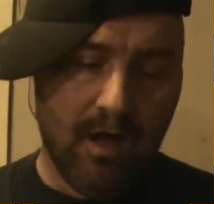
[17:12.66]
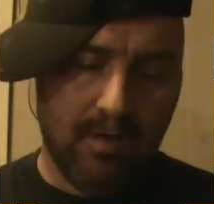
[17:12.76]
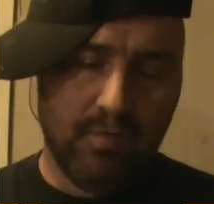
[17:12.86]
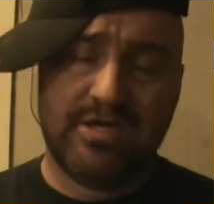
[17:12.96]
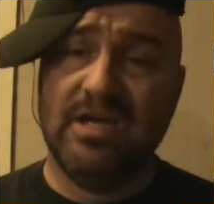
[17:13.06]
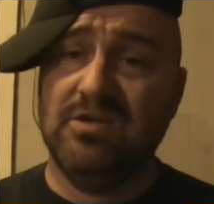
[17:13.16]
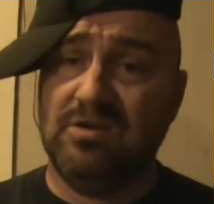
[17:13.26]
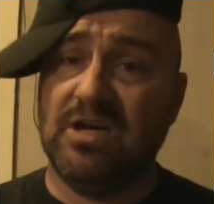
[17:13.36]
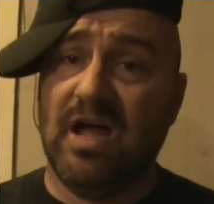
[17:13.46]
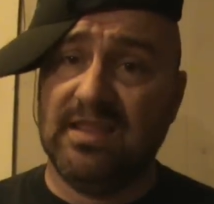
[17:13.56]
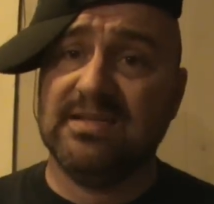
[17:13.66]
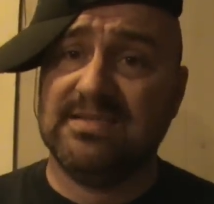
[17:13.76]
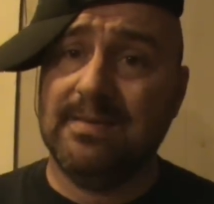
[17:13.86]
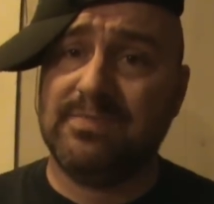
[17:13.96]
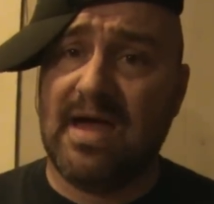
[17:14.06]
Well, can you cut the
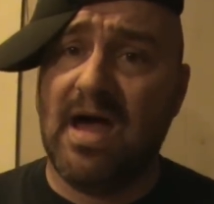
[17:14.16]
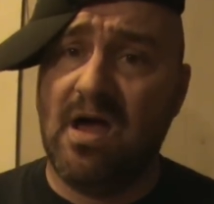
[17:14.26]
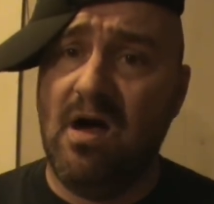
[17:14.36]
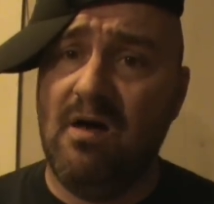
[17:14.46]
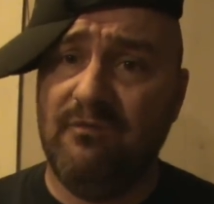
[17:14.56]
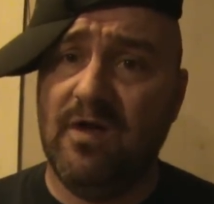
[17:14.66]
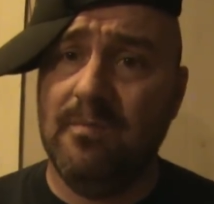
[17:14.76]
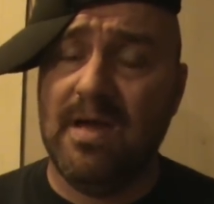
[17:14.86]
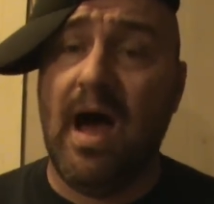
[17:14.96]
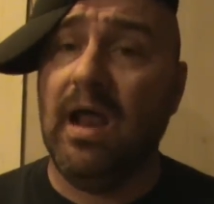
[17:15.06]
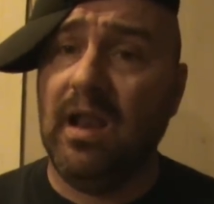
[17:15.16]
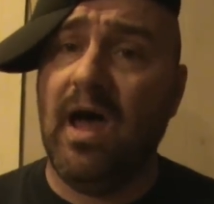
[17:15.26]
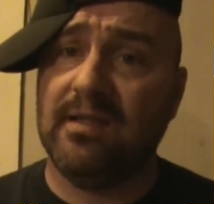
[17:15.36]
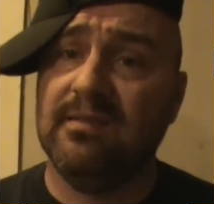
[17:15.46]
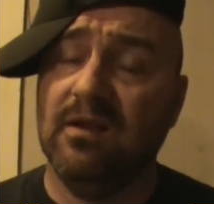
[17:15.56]
zip tie off of me? I'd
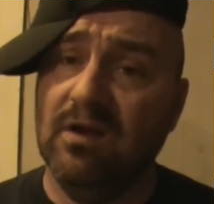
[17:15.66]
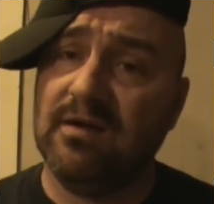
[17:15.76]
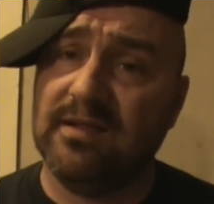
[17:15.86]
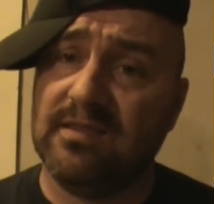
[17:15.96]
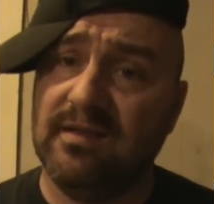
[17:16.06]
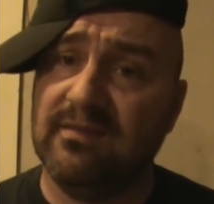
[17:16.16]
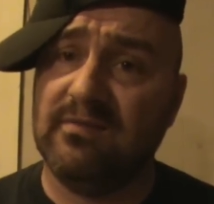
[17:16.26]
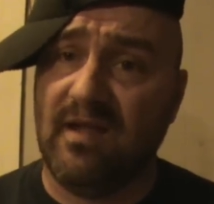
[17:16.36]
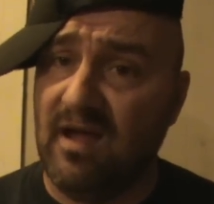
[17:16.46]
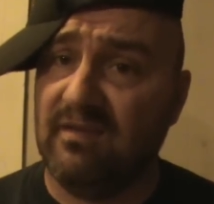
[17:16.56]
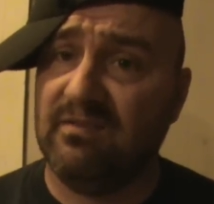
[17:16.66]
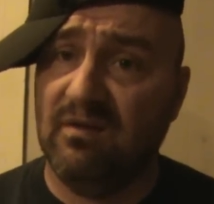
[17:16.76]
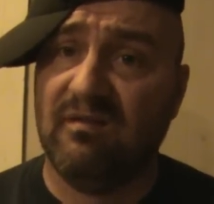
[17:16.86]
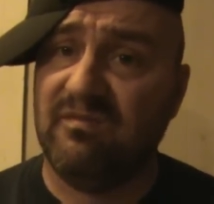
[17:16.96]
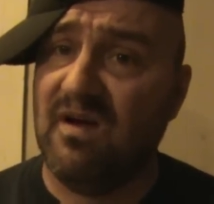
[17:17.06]
like to look at this nice
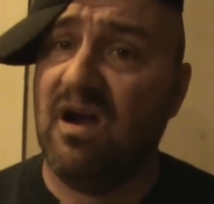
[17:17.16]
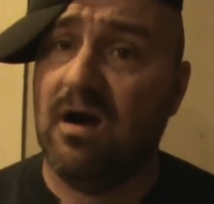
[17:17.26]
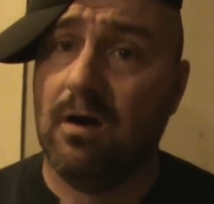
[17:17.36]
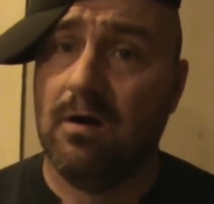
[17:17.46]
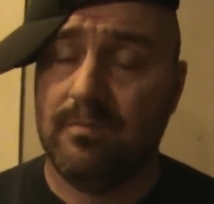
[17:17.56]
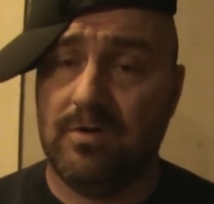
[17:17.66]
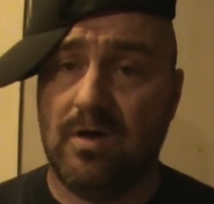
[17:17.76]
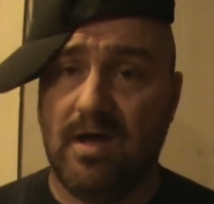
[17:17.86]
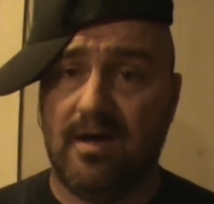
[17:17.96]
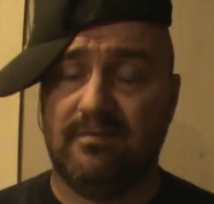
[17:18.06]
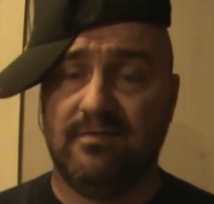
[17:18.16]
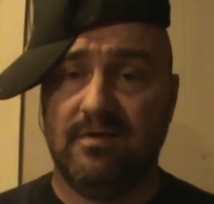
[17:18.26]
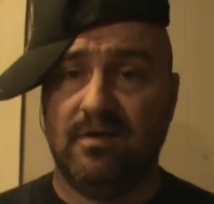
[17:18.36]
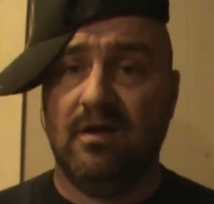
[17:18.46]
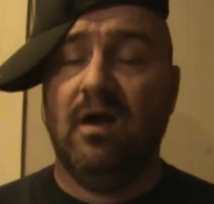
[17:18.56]
little firearm you have.
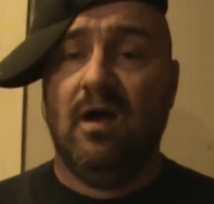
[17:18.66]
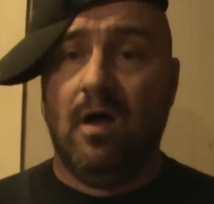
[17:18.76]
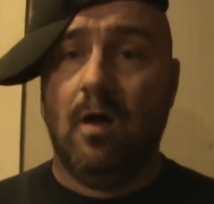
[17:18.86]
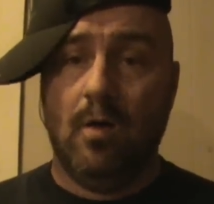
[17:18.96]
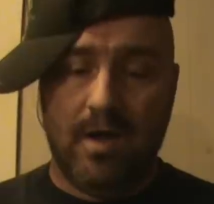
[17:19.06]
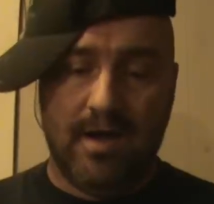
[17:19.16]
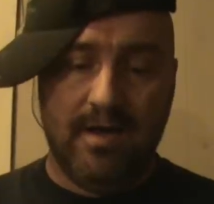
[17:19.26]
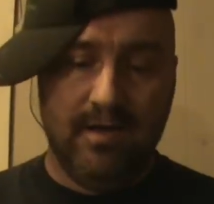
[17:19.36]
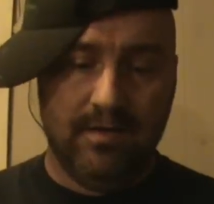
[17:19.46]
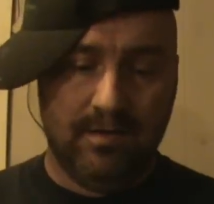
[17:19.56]
Okay.